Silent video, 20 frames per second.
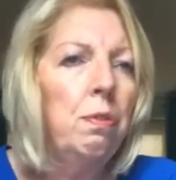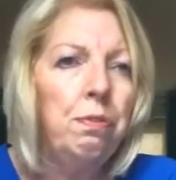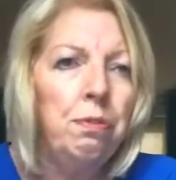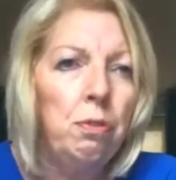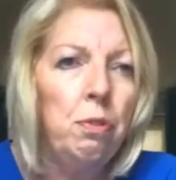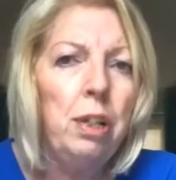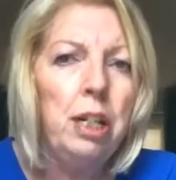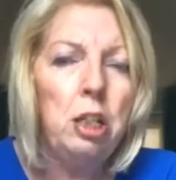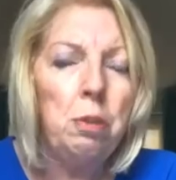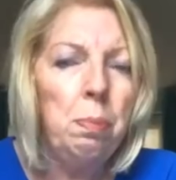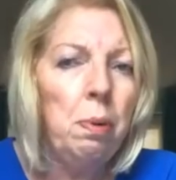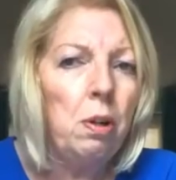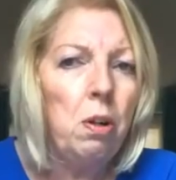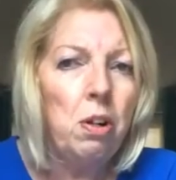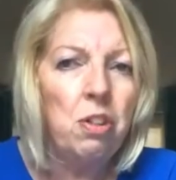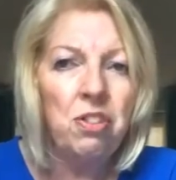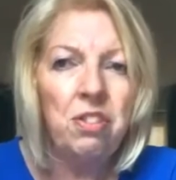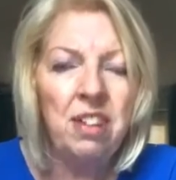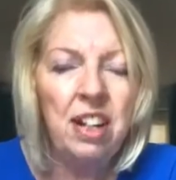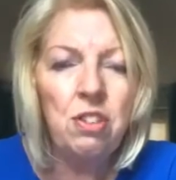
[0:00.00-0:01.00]
fullest
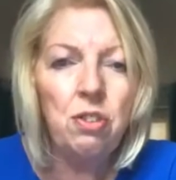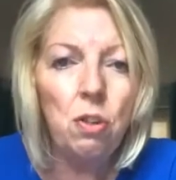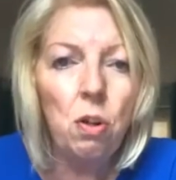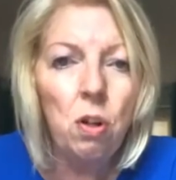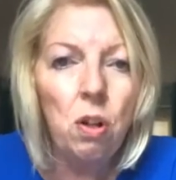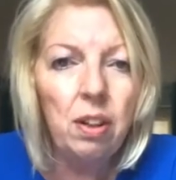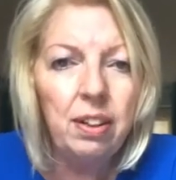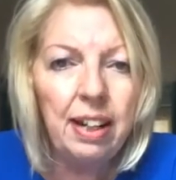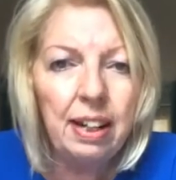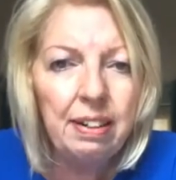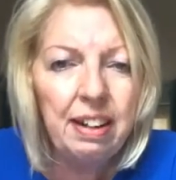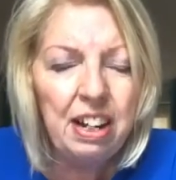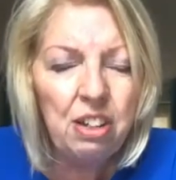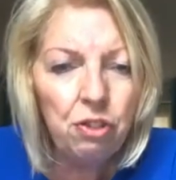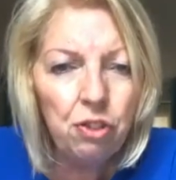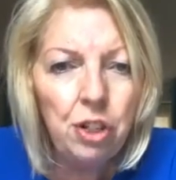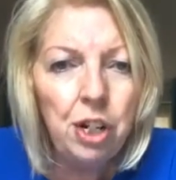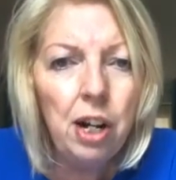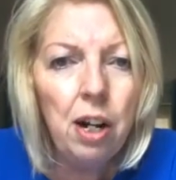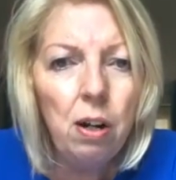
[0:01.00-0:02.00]
because that's all there
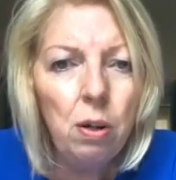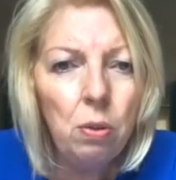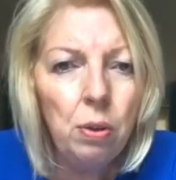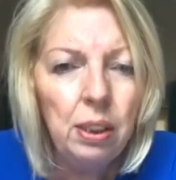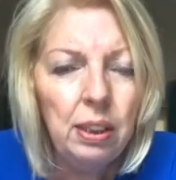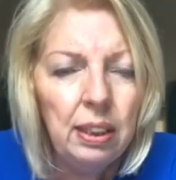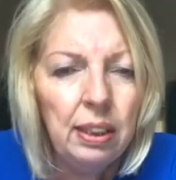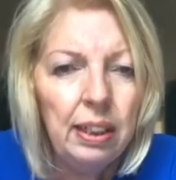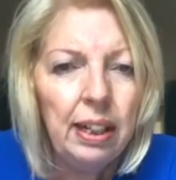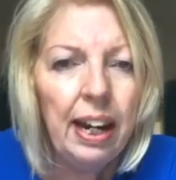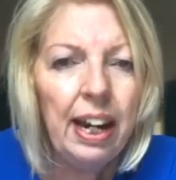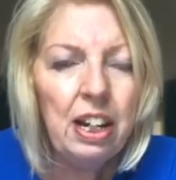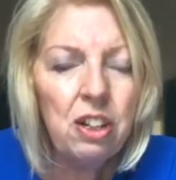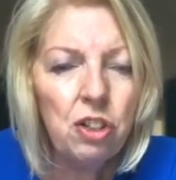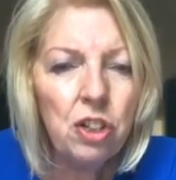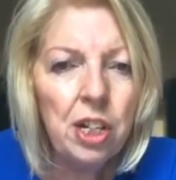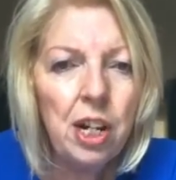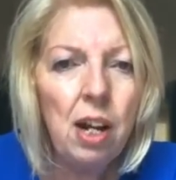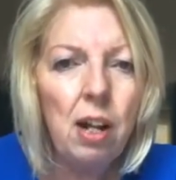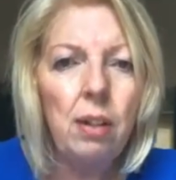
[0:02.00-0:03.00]
is. No,
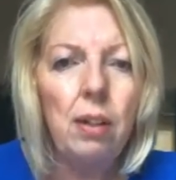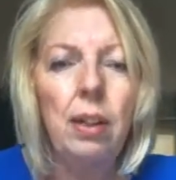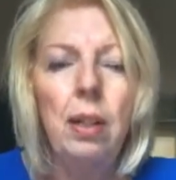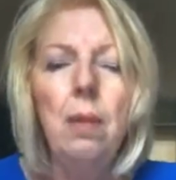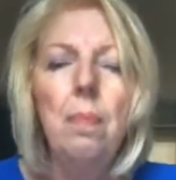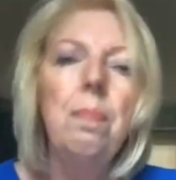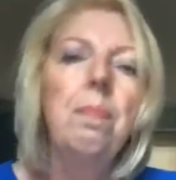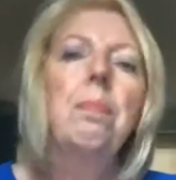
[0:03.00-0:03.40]
it's not.